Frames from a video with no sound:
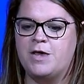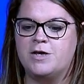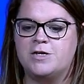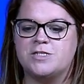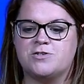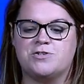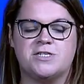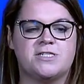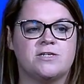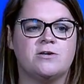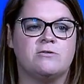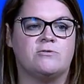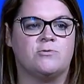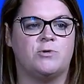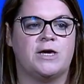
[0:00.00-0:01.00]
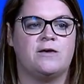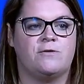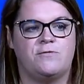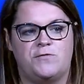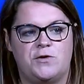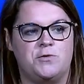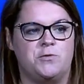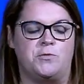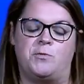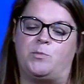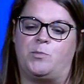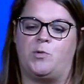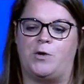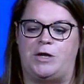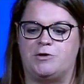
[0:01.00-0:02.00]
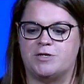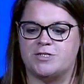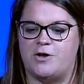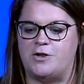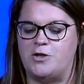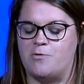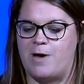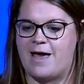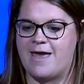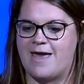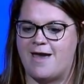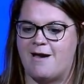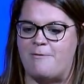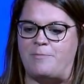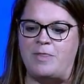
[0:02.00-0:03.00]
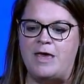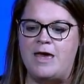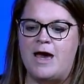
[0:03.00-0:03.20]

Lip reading: So just a quick few pointers on who I am.